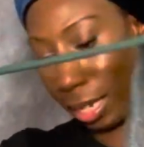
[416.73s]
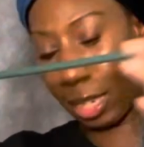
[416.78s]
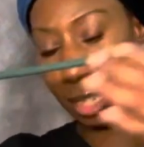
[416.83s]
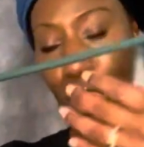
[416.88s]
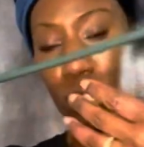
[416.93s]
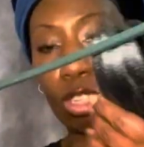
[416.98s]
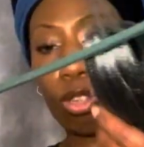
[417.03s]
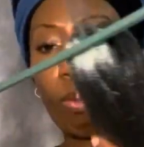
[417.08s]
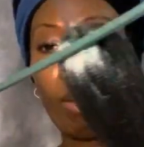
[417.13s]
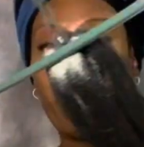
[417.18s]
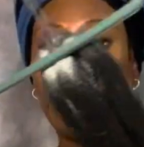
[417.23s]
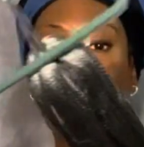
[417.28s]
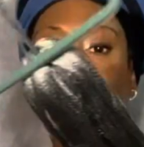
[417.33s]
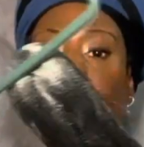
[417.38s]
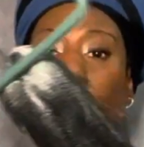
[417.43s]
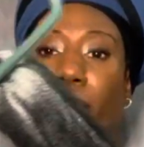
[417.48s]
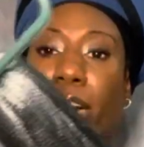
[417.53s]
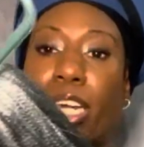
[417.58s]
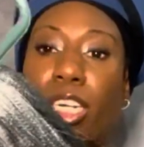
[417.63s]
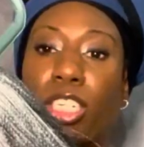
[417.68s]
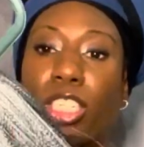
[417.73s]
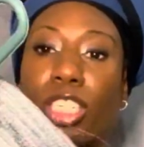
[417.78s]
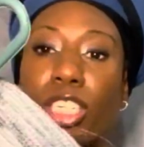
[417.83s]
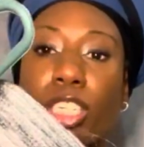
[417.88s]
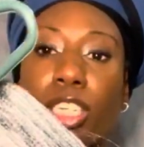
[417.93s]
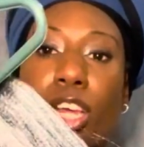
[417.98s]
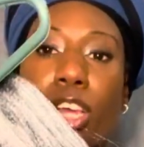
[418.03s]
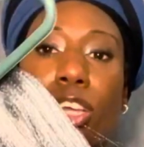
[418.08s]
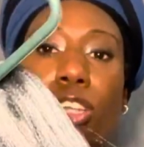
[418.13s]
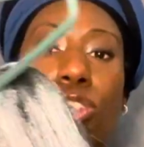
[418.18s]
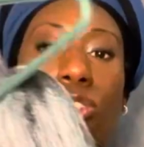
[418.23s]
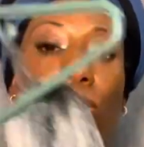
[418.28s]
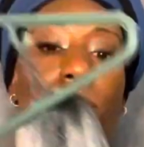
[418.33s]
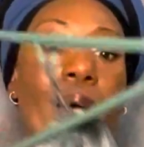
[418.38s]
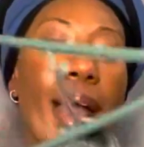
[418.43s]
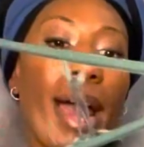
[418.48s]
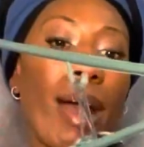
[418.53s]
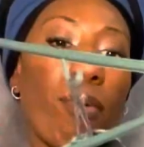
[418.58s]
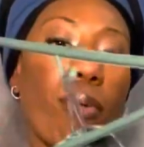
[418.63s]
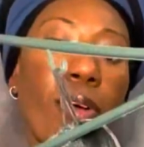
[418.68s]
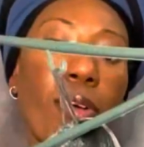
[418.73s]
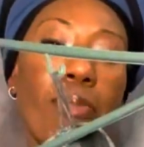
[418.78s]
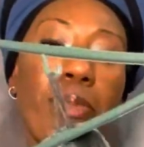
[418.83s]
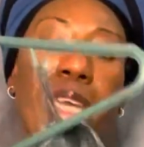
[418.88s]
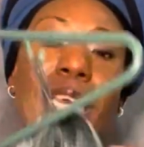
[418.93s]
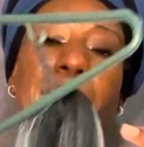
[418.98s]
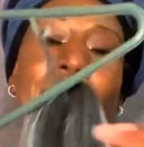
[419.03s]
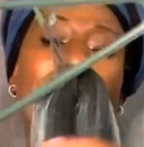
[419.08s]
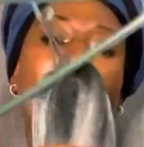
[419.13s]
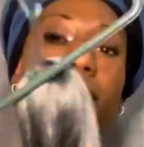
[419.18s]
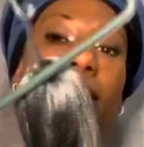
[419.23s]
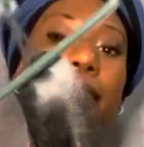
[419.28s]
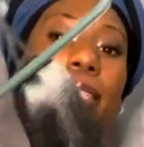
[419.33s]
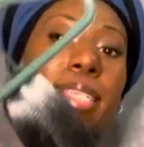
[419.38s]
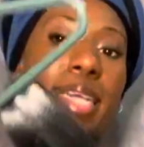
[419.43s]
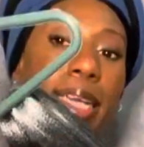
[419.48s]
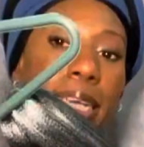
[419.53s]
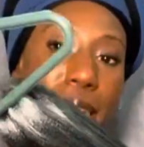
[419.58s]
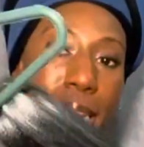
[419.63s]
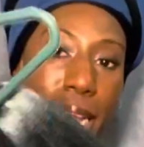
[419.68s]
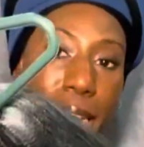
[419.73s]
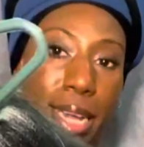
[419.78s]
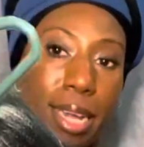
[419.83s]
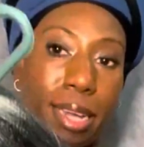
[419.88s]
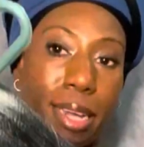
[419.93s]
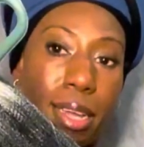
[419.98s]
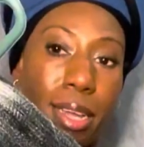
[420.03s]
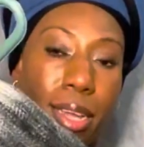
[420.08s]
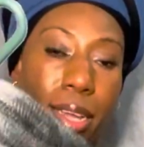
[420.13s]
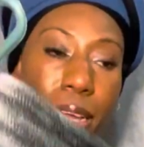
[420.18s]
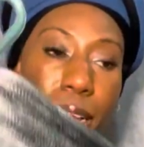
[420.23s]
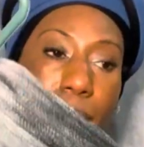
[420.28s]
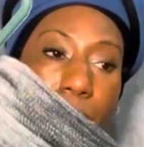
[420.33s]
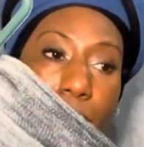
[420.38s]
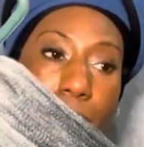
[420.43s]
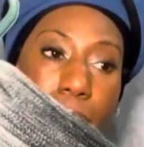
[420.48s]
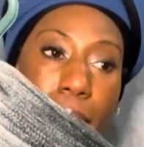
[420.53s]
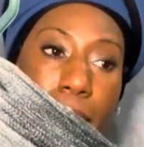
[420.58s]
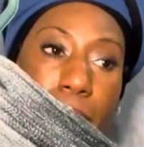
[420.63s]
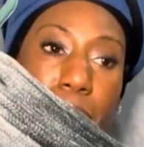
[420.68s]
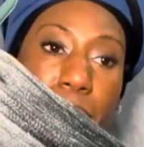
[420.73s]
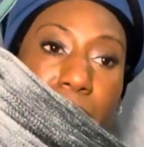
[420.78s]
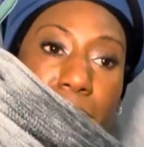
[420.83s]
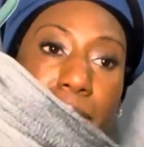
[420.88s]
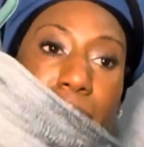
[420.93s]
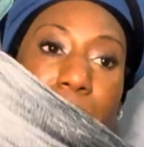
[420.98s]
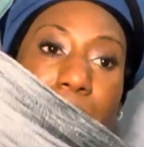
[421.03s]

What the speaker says: this is 24 inches. So I will be extending this